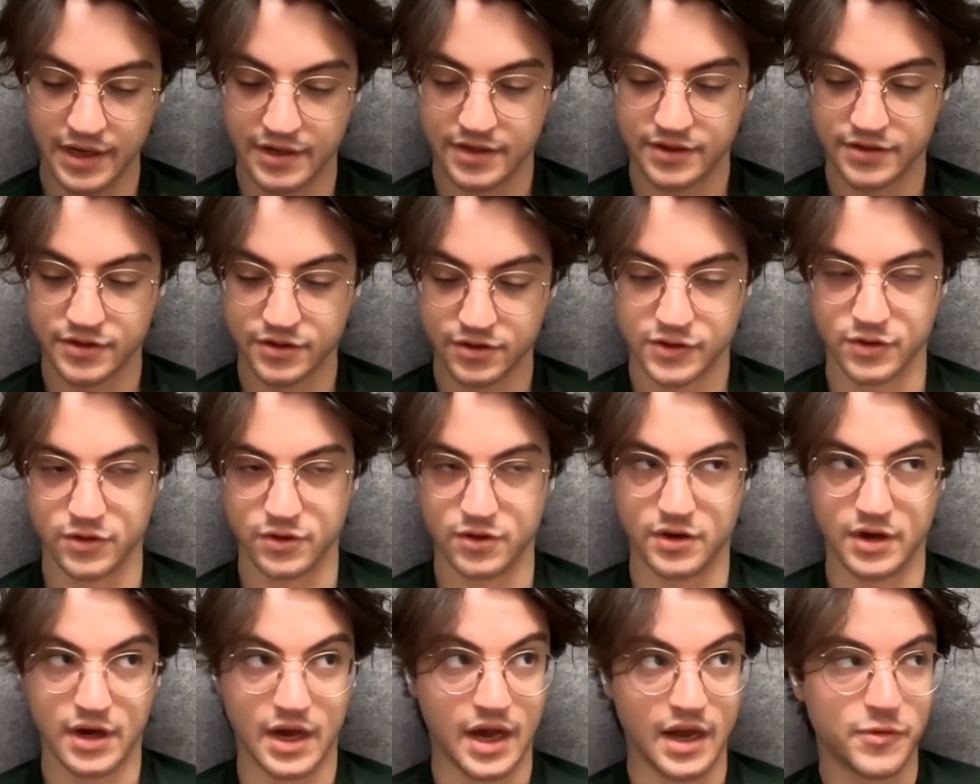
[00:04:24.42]
Yeah.
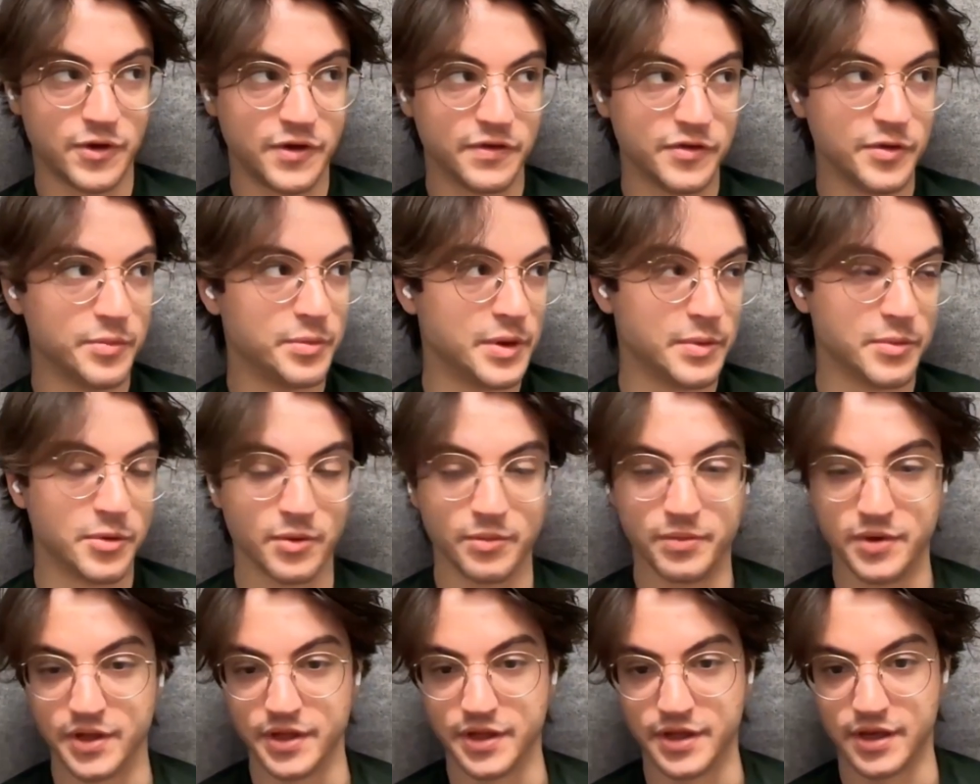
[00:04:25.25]
So I'm one of the
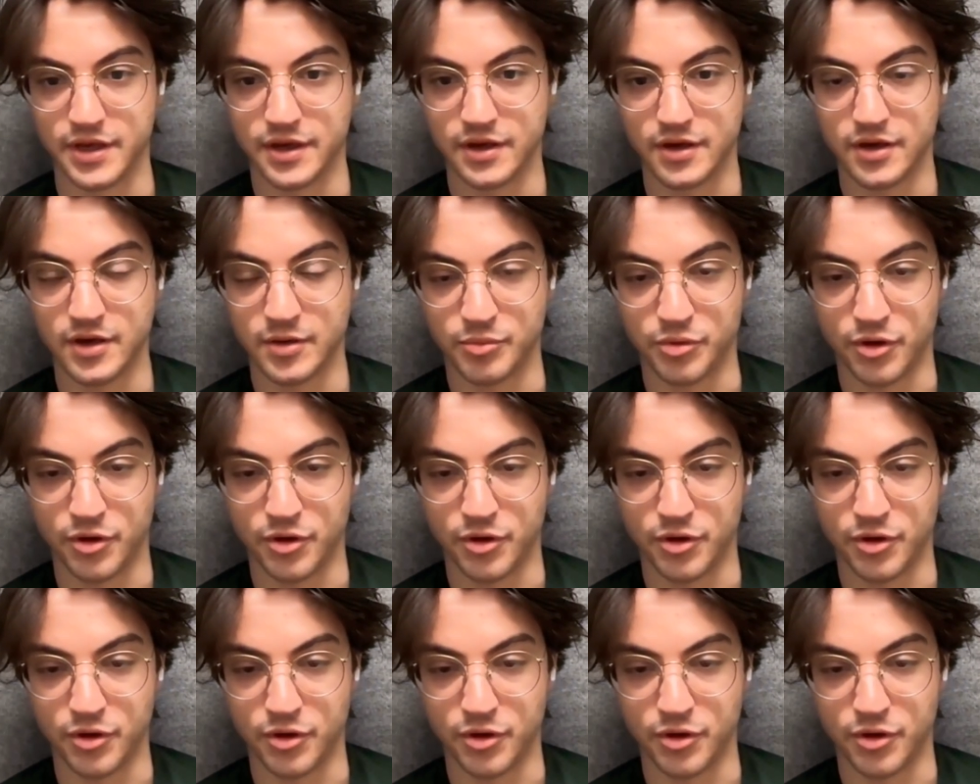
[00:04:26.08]
people building